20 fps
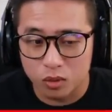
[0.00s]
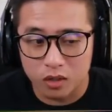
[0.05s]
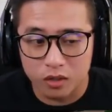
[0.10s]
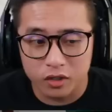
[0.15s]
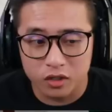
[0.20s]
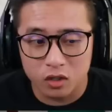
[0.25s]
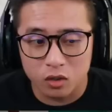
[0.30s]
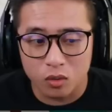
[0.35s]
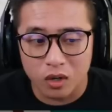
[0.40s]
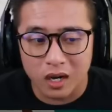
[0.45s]

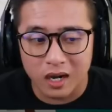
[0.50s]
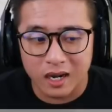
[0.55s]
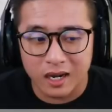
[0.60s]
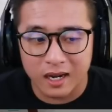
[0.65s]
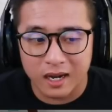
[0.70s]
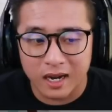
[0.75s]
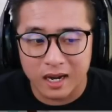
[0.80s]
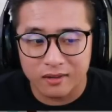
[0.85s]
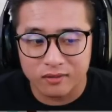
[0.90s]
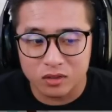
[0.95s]
well you know what
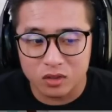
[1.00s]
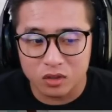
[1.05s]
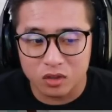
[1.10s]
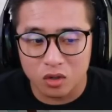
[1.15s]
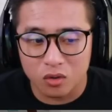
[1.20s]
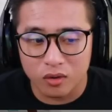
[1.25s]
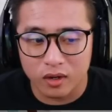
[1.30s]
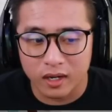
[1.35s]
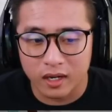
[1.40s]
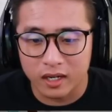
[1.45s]
I have to
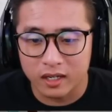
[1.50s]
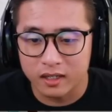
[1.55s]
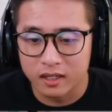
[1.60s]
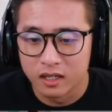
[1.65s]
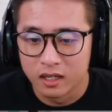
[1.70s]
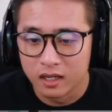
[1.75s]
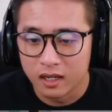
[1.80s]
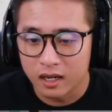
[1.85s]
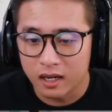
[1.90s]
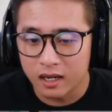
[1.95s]
go
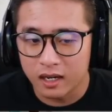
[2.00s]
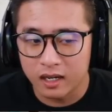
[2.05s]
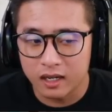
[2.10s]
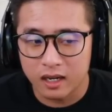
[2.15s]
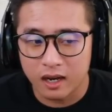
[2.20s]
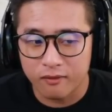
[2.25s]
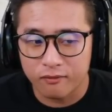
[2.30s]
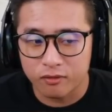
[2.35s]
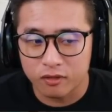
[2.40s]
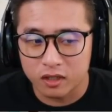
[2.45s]
ahead
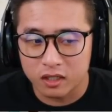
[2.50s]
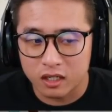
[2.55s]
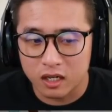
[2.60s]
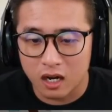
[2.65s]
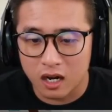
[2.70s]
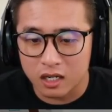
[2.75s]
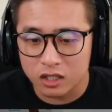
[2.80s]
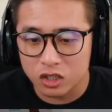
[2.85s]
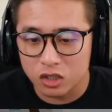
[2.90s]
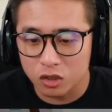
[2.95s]
and I
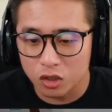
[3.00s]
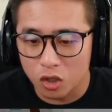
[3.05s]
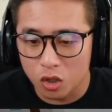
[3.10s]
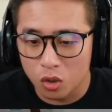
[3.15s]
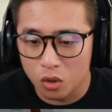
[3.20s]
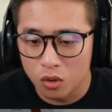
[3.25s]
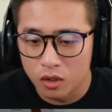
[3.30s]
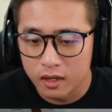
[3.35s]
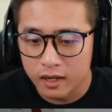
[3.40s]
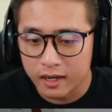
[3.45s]
forgot to
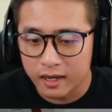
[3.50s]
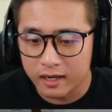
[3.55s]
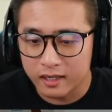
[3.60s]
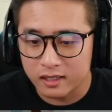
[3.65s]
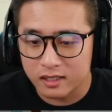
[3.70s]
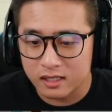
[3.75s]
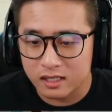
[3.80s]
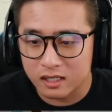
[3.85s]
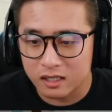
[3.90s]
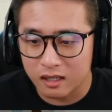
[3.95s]
go
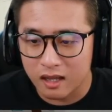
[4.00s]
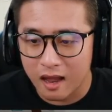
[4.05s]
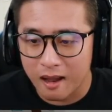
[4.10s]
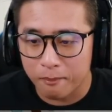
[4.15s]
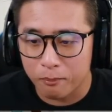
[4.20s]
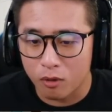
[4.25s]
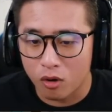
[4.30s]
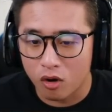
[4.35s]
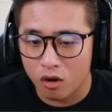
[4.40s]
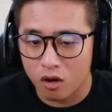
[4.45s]
and
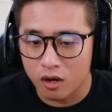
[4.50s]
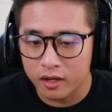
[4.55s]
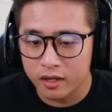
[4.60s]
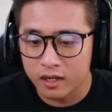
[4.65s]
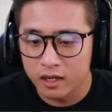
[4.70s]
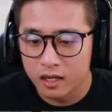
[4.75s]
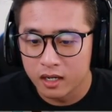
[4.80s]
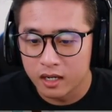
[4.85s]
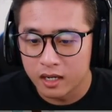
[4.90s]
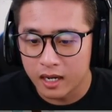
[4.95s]
slap
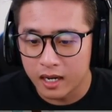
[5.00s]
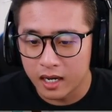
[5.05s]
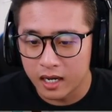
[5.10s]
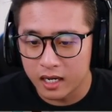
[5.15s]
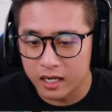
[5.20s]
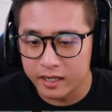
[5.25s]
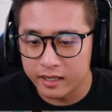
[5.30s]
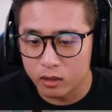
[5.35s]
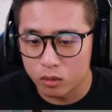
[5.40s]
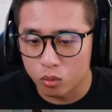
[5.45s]
on
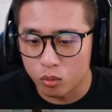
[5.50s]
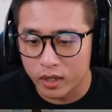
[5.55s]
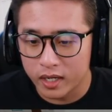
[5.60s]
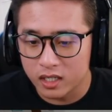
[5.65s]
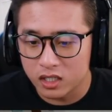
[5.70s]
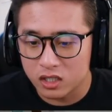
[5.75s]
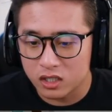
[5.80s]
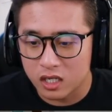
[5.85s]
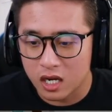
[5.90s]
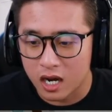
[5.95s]
a
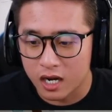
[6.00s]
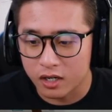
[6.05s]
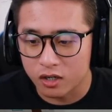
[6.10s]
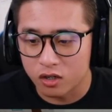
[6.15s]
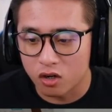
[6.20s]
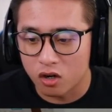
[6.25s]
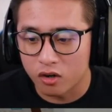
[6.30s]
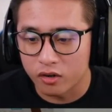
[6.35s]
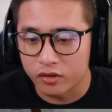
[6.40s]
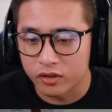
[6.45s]
race
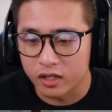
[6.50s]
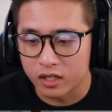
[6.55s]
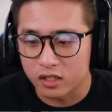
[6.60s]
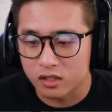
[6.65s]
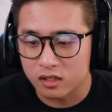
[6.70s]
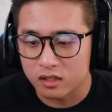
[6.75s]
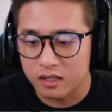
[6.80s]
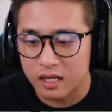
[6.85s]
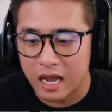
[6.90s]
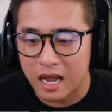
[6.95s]
tire on
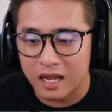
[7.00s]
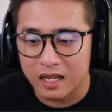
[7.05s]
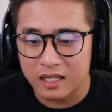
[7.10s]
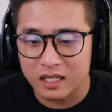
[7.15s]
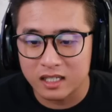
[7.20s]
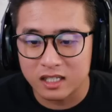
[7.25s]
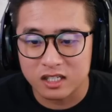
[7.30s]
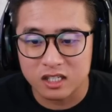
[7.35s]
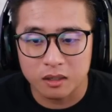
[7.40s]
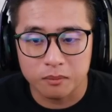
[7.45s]
this. That
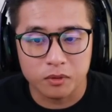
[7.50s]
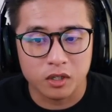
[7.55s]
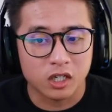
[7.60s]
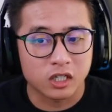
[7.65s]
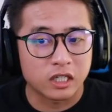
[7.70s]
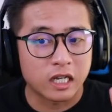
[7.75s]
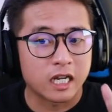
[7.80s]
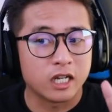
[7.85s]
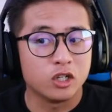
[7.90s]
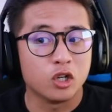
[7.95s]
is
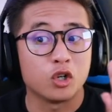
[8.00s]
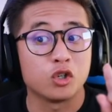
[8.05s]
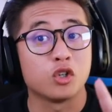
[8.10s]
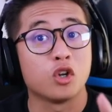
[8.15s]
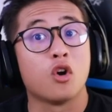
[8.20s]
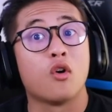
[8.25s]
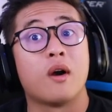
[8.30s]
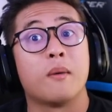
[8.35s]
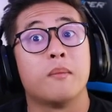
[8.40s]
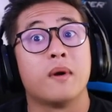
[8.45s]
something they don't
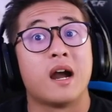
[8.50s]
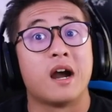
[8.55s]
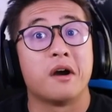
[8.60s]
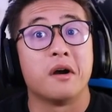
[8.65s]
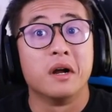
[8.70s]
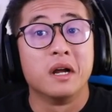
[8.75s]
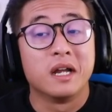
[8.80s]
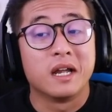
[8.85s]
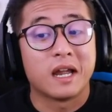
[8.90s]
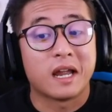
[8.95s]
know
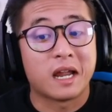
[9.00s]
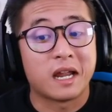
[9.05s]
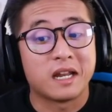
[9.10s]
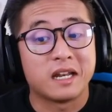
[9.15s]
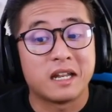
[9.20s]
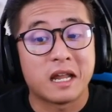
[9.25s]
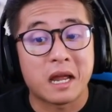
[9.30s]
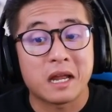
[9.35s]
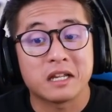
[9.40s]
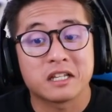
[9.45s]
about,
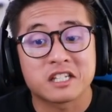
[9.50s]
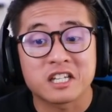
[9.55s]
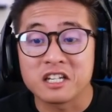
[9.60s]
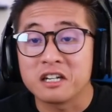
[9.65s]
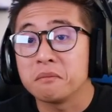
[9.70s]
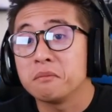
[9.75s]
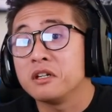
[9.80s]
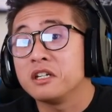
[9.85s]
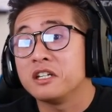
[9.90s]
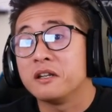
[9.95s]
and that is
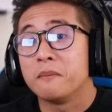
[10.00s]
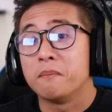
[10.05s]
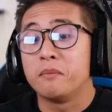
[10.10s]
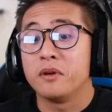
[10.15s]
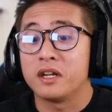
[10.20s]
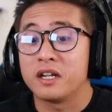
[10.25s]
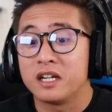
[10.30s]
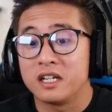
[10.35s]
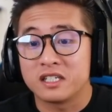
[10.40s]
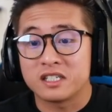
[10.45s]
going to be the
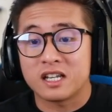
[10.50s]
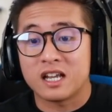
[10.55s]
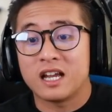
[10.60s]
biggest